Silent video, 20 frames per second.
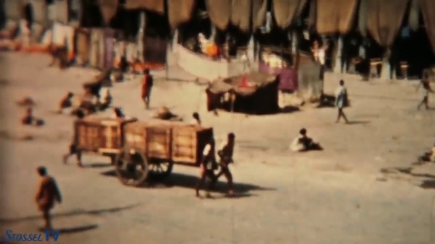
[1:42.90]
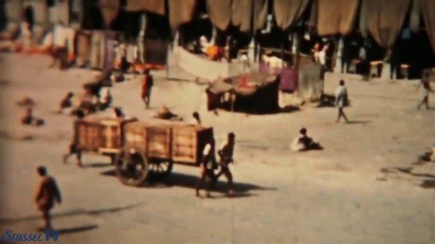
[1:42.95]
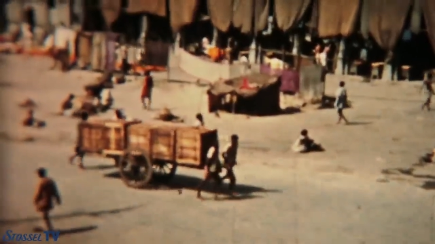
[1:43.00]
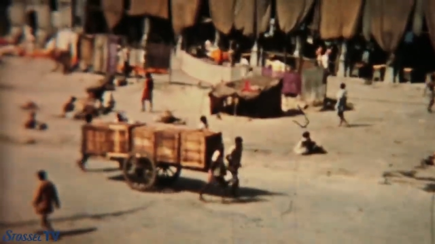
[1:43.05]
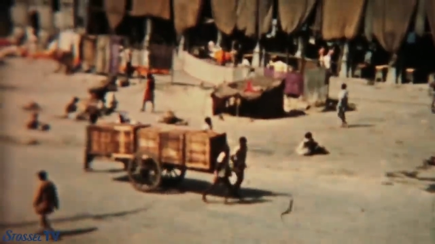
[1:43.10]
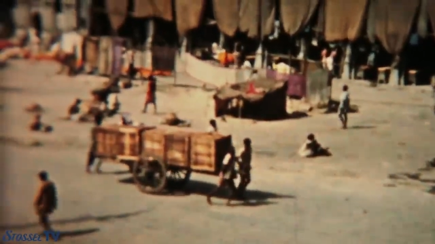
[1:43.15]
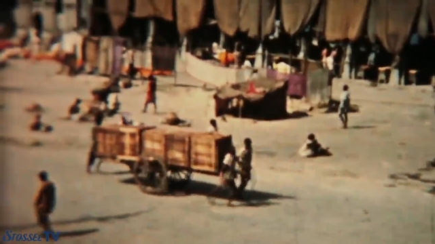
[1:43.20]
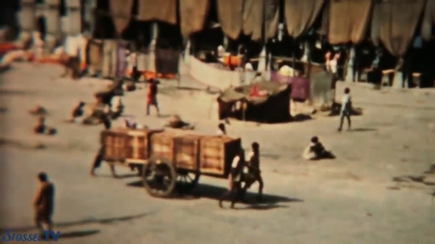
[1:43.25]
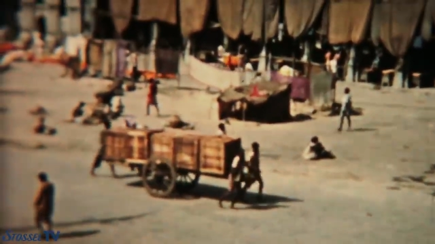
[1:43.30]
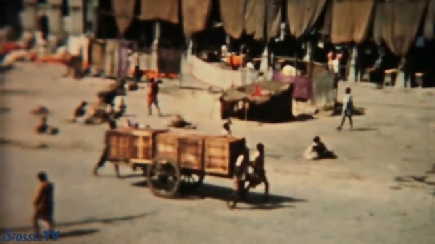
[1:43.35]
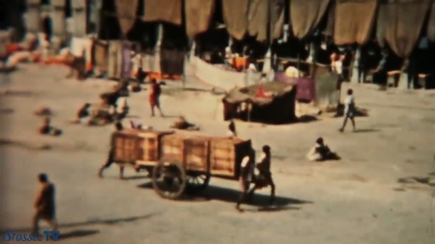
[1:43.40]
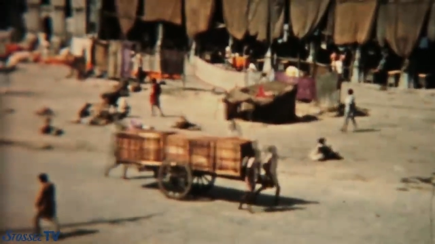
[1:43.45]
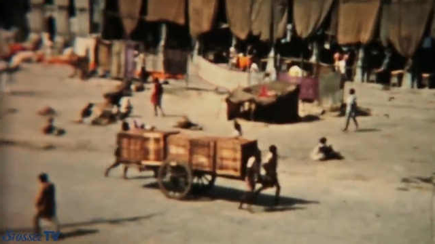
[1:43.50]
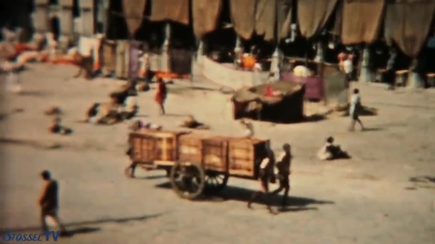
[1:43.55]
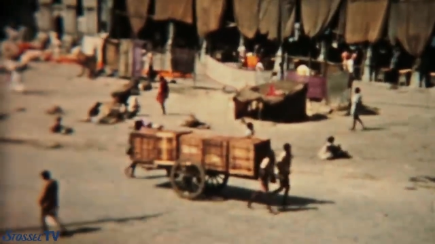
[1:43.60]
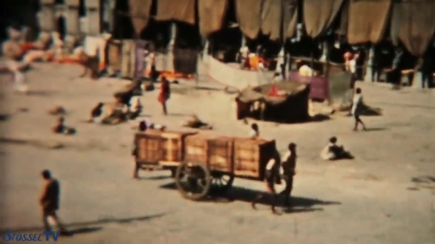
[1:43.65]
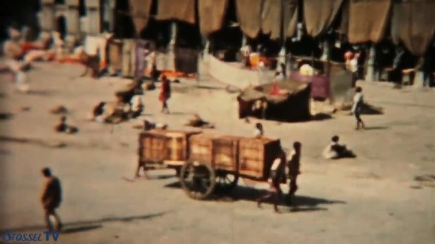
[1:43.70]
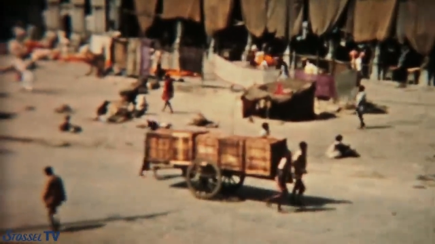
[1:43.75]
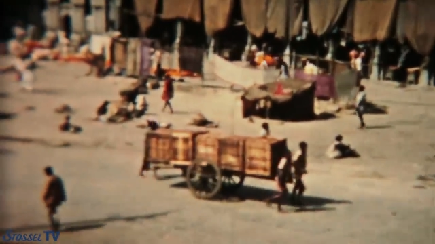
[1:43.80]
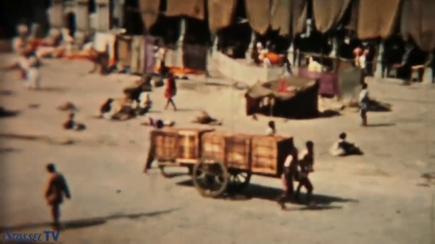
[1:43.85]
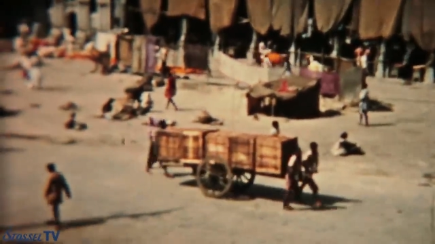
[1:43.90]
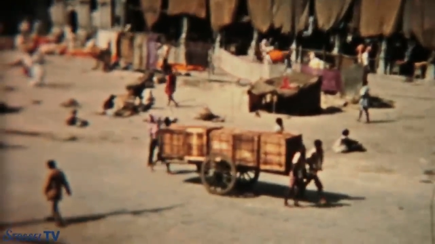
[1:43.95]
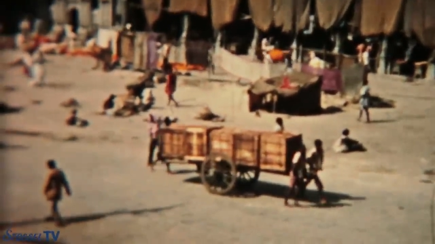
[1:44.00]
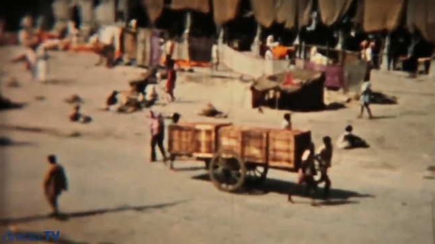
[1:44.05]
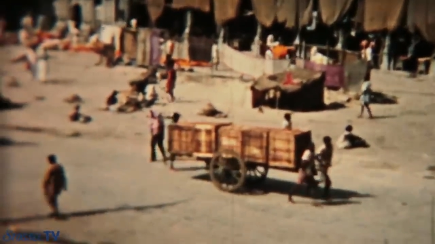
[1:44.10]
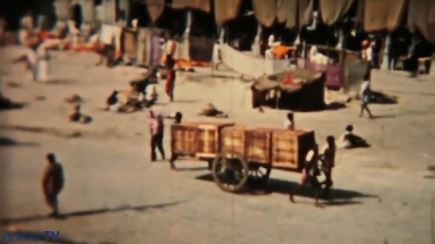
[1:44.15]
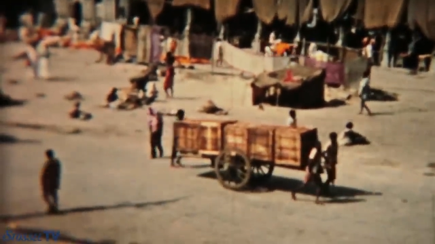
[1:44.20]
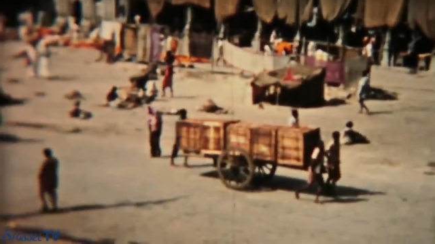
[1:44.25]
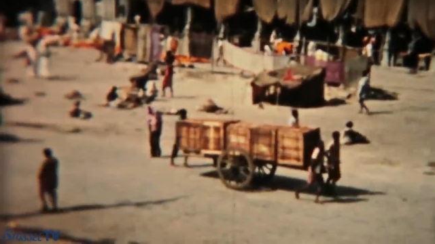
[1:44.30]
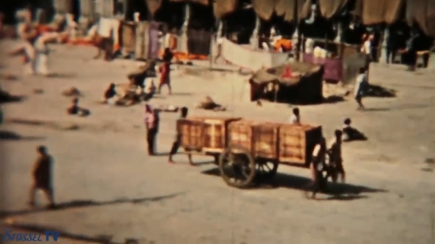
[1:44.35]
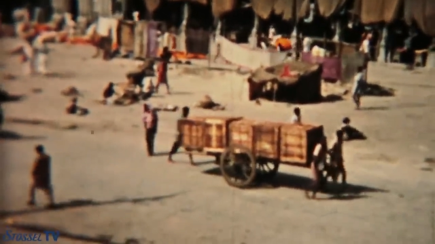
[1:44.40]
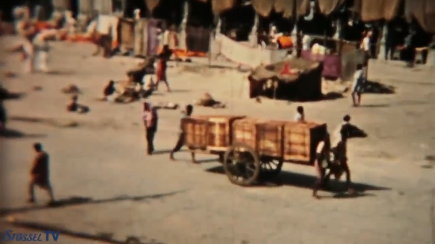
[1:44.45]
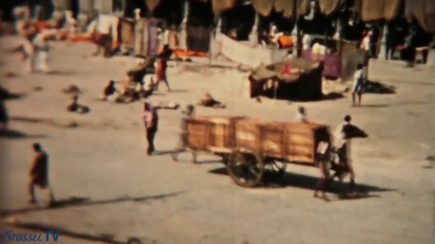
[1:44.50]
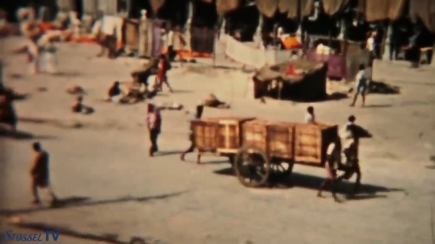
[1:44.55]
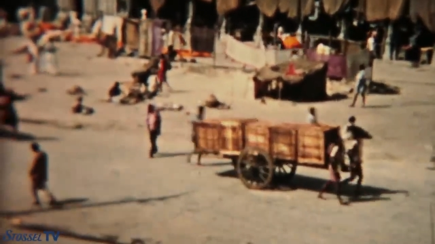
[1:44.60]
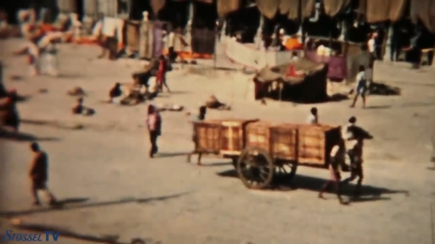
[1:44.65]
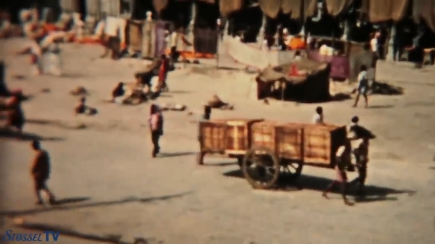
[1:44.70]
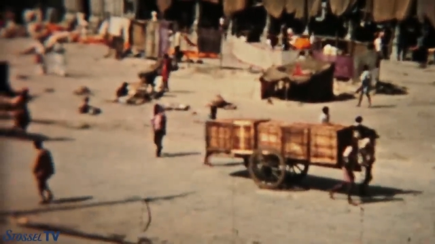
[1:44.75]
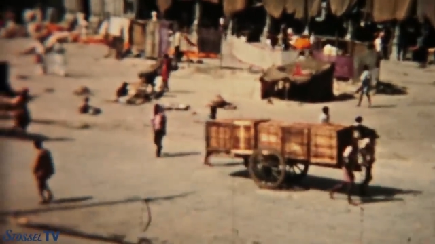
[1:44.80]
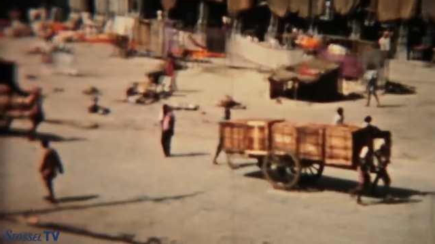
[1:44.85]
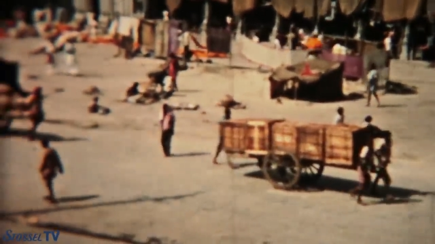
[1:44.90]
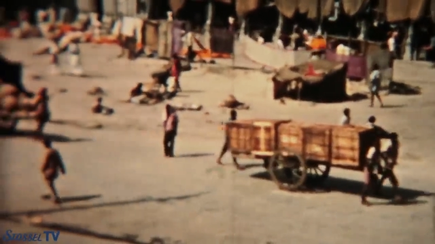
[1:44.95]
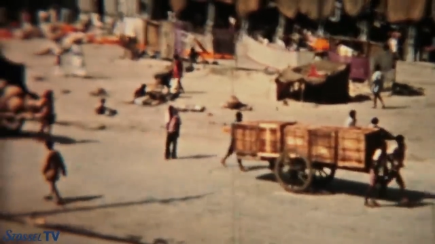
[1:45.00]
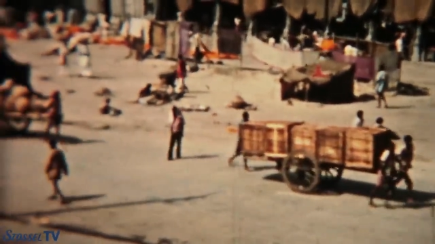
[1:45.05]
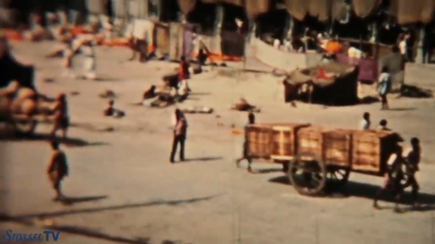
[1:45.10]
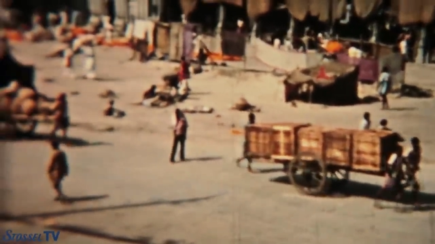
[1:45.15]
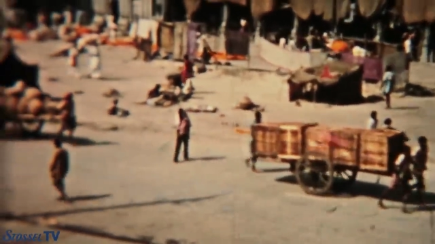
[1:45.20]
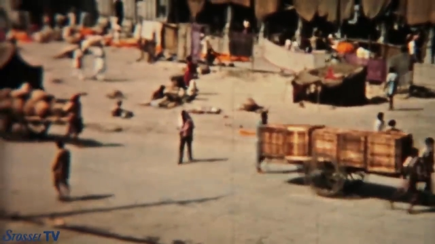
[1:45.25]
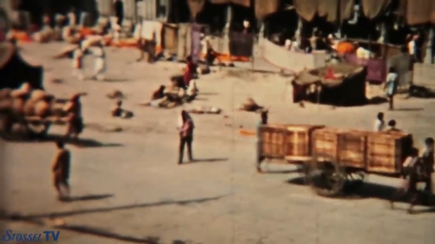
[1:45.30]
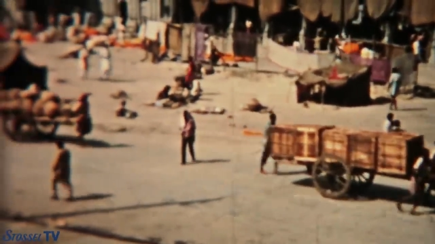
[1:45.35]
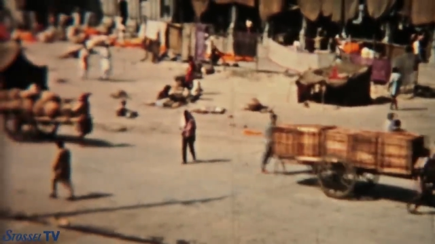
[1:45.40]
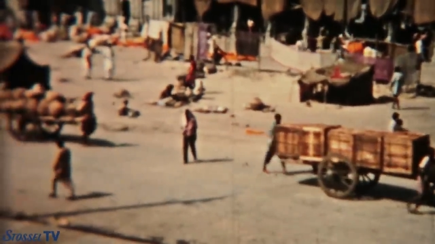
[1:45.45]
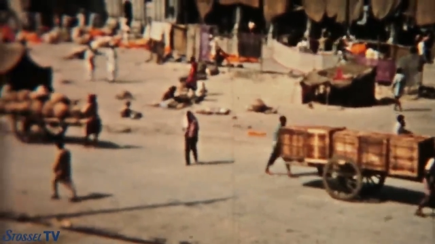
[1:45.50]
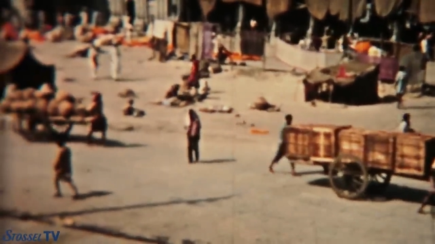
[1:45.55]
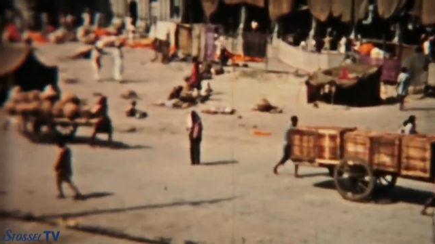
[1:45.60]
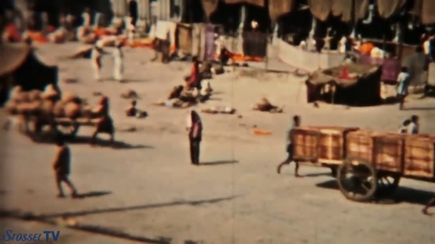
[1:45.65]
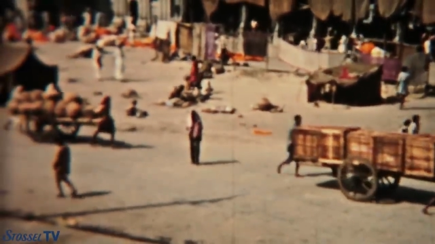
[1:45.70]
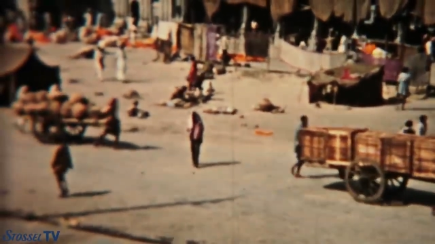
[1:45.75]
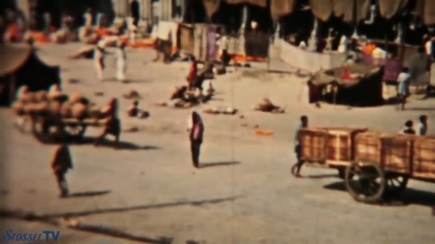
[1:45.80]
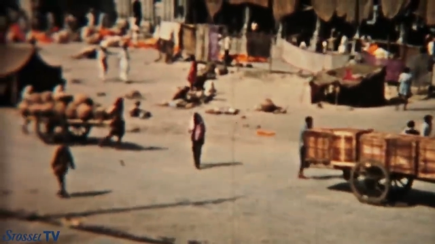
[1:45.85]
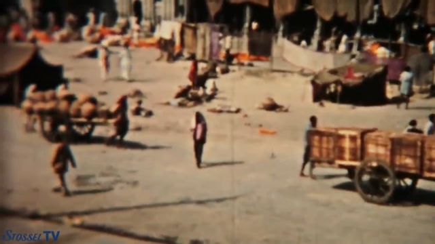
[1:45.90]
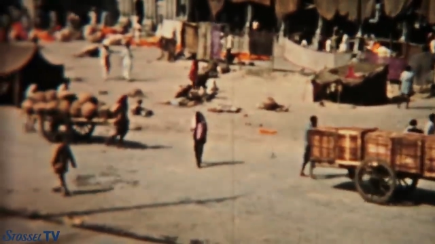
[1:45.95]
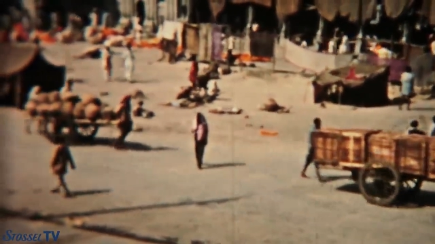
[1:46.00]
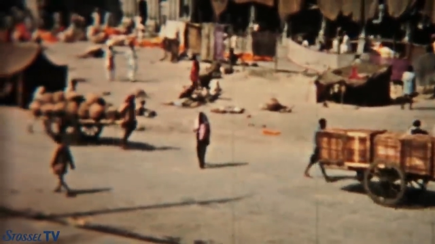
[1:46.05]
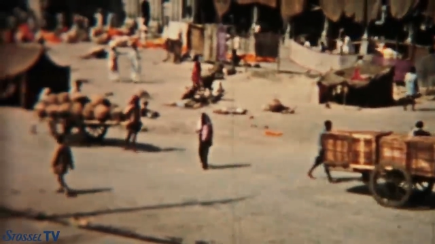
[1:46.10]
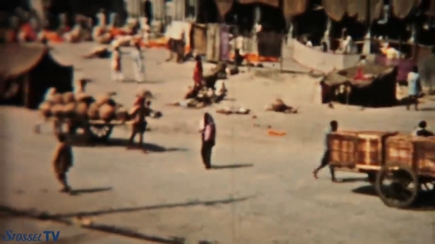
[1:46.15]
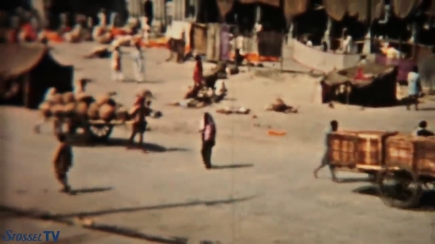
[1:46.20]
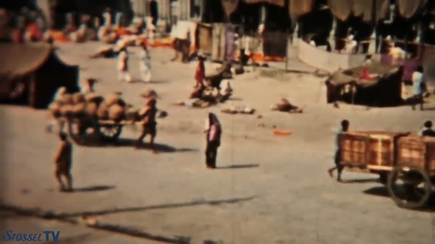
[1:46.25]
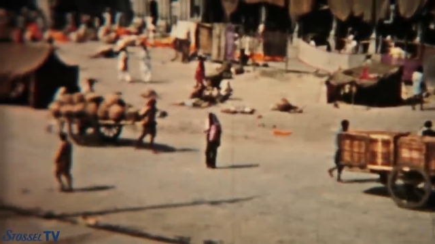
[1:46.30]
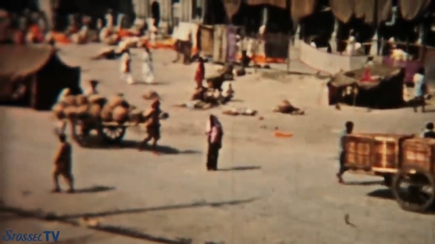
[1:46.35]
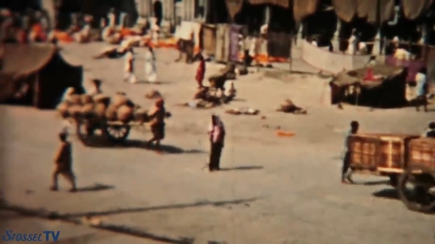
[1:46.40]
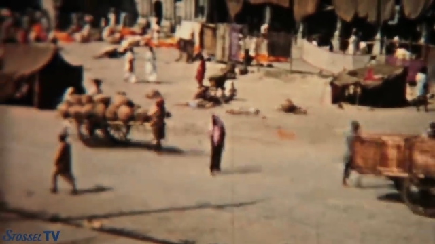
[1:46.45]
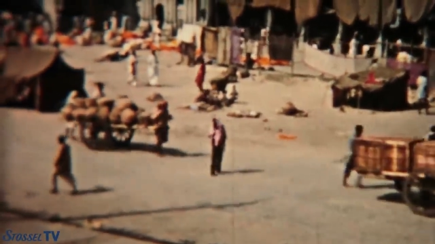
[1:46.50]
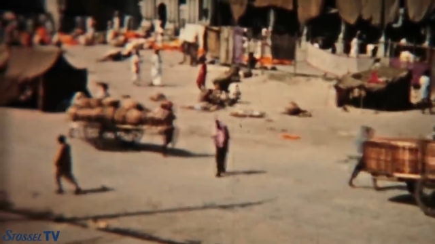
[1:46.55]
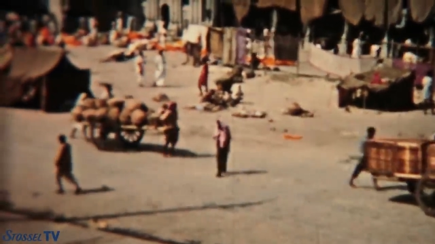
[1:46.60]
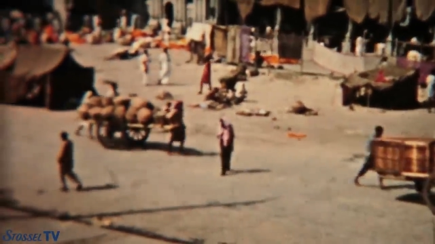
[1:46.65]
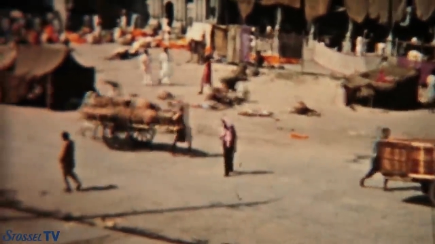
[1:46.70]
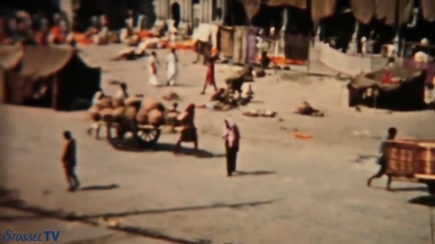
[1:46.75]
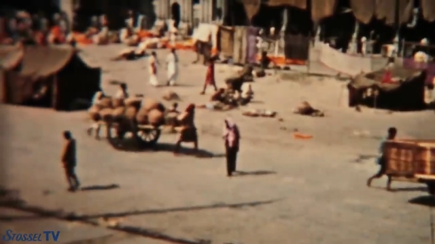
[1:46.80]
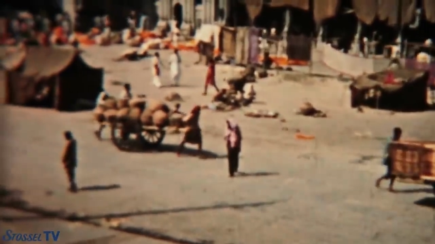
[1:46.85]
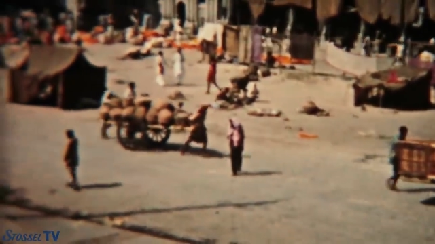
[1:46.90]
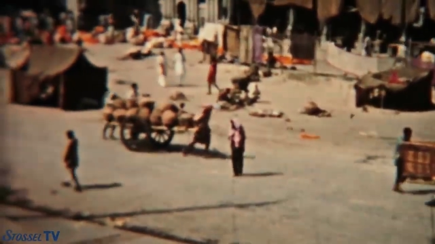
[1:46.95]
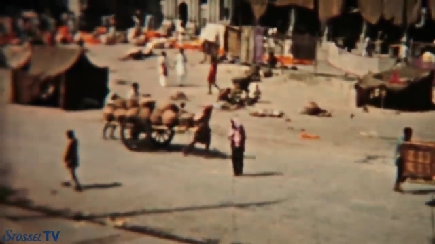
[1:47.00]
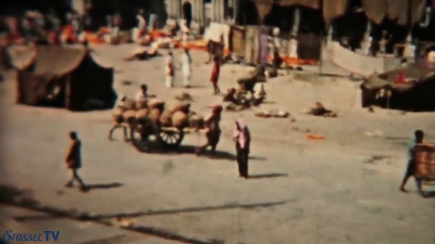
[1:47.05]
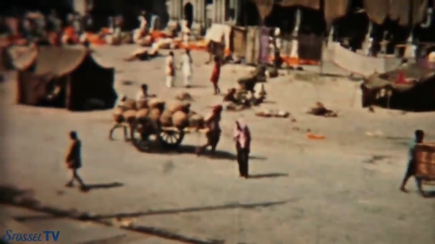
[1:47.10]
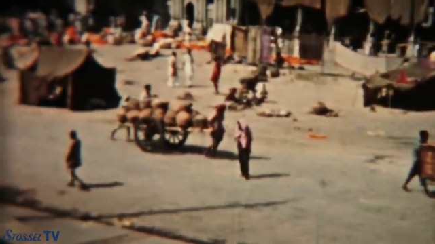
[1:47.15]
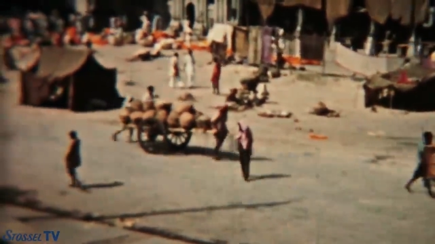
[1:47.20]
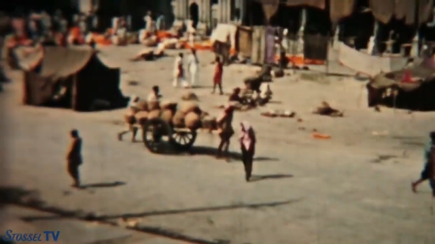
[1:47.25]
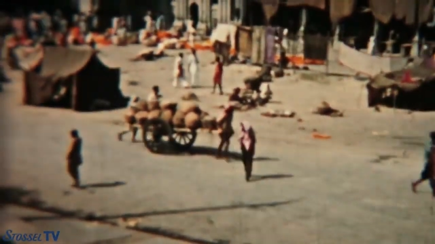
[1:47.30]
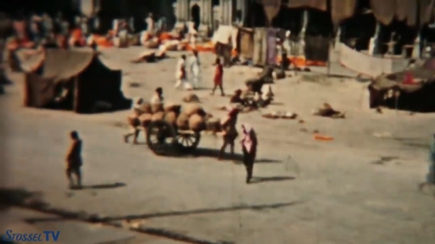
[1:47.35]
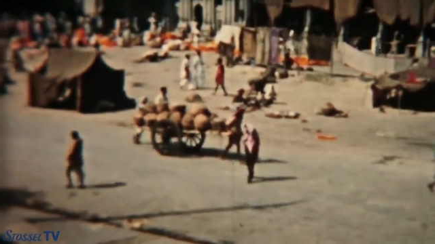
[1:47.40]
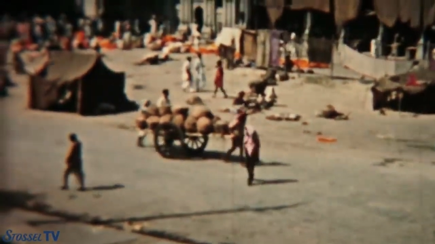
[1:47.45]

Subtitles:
Nobody's mouth can be seen.